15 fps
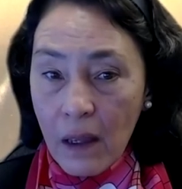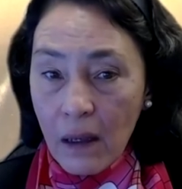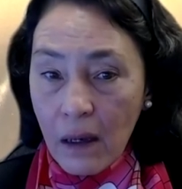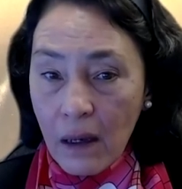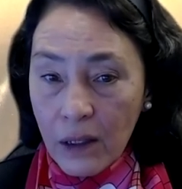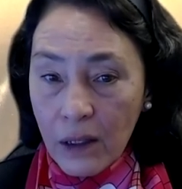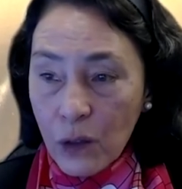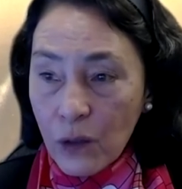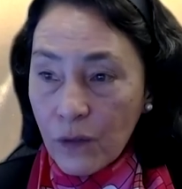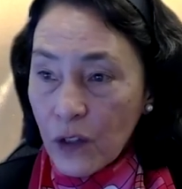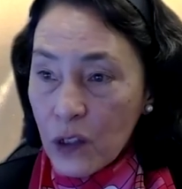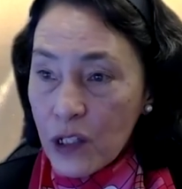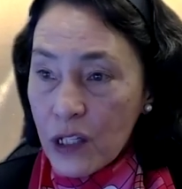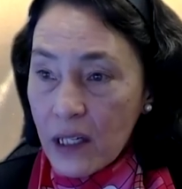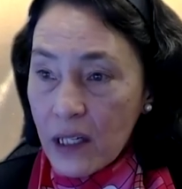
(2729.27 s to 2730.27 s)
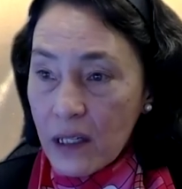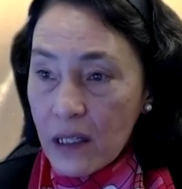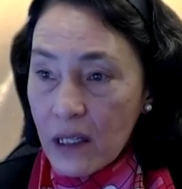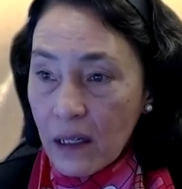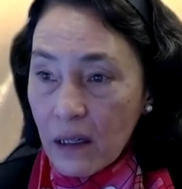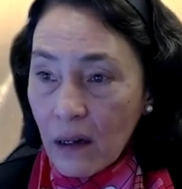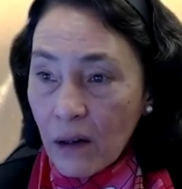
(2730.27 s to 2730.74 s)
uh, universities
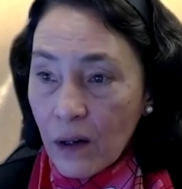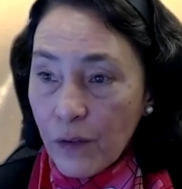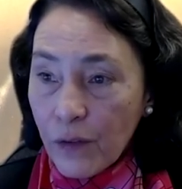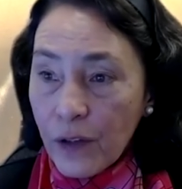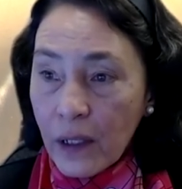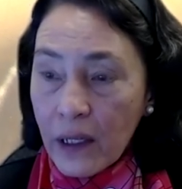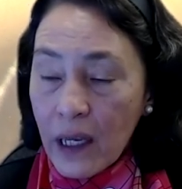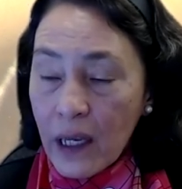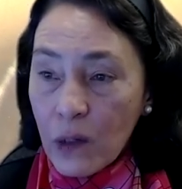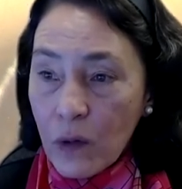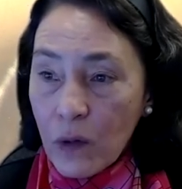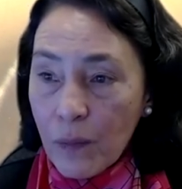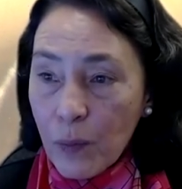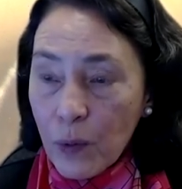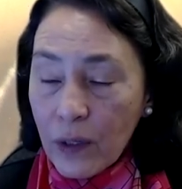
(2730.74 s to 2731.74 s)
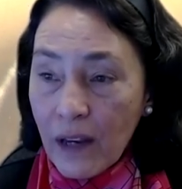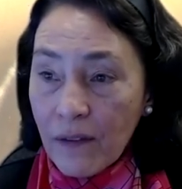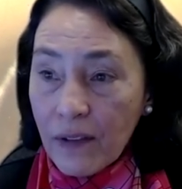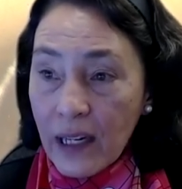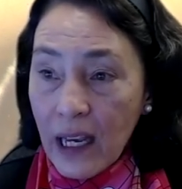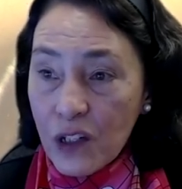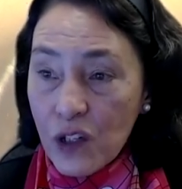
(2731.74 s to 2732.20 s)
that are affiliated with Brookhaven
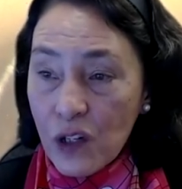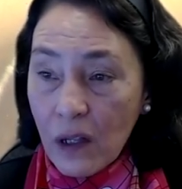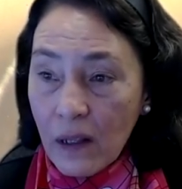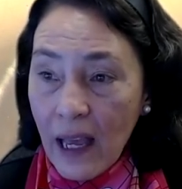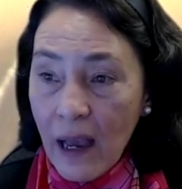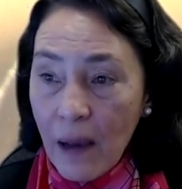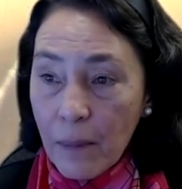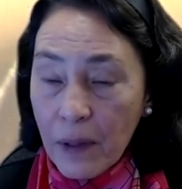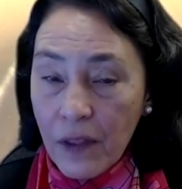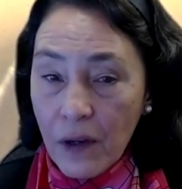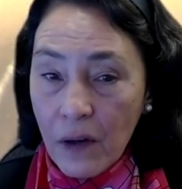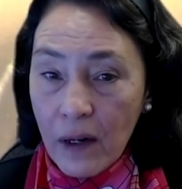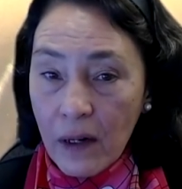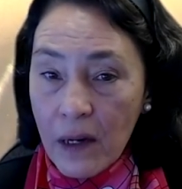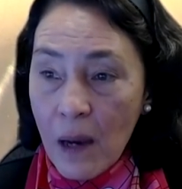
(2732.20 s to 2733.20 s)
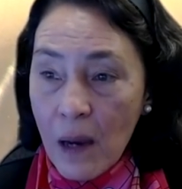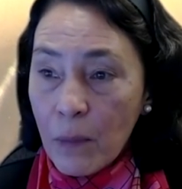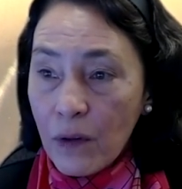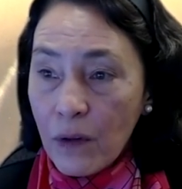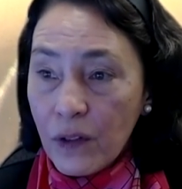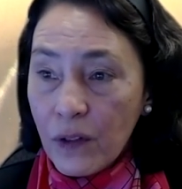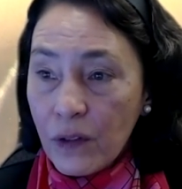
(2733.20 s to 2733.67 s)
National Lab, but there are a number
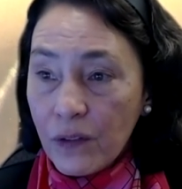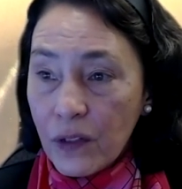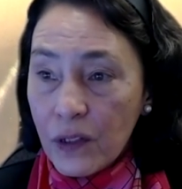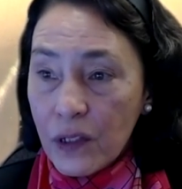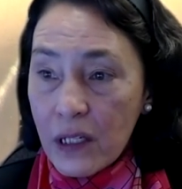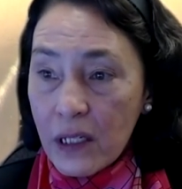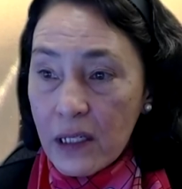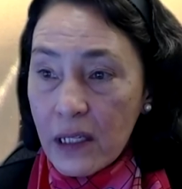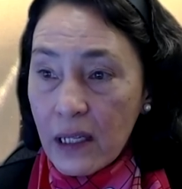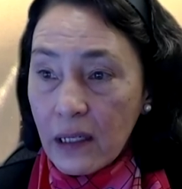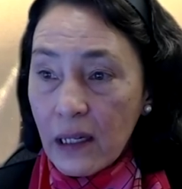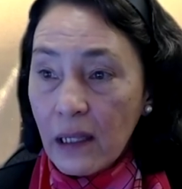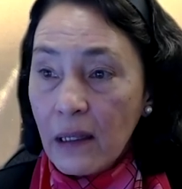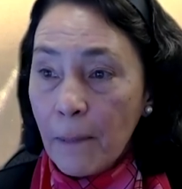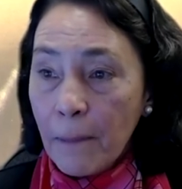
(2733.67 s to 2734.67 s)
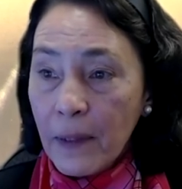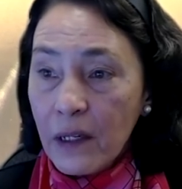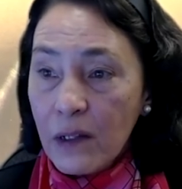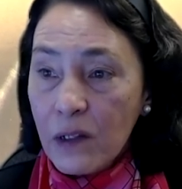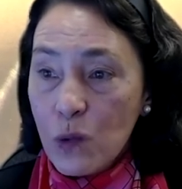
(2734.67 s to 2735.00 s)
of universities, and Columbia is